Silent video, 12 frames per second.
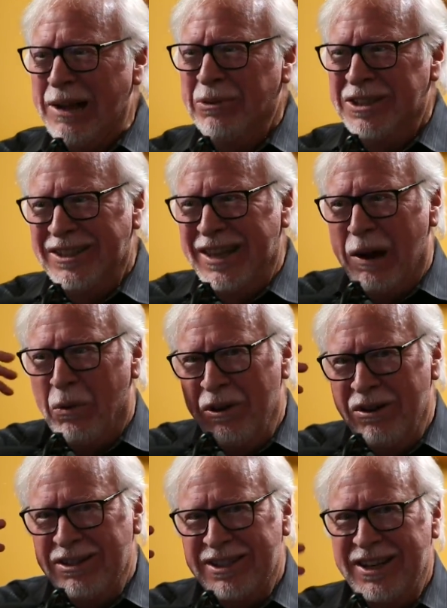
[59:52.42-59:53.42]
that
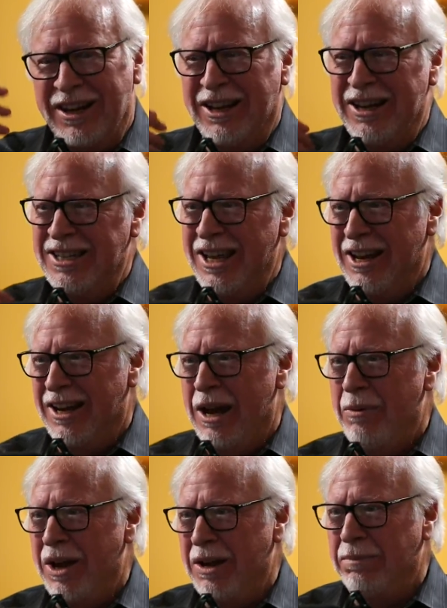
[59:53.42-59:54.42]
word stuck in his head,
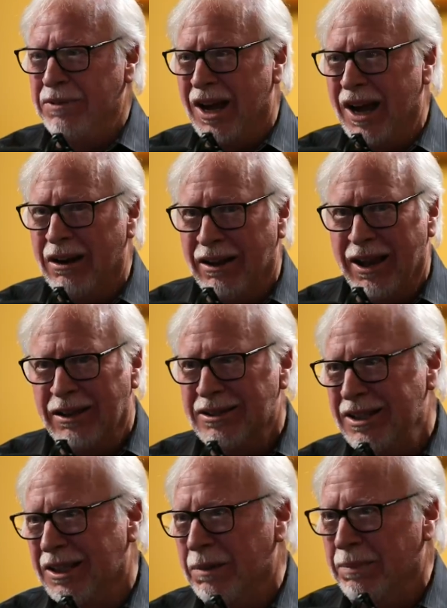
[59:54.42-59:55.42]
and I want a title
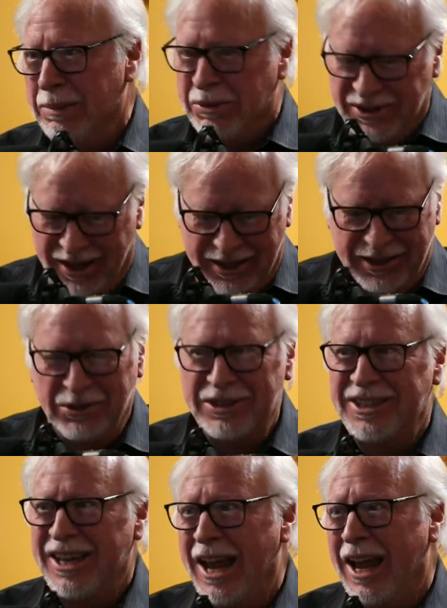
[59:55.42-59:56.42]
that'll stick in people's heads, so
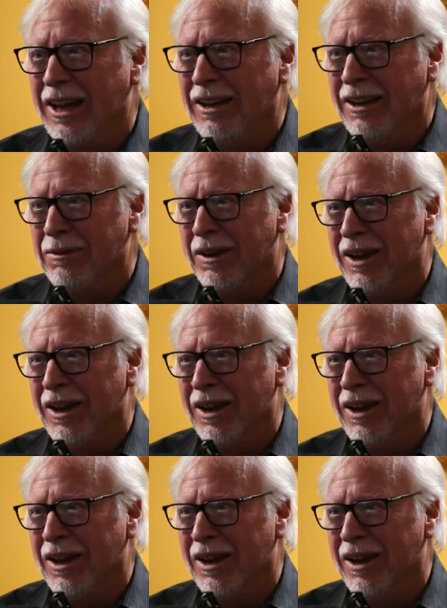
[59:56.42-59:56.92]
it's Zag. And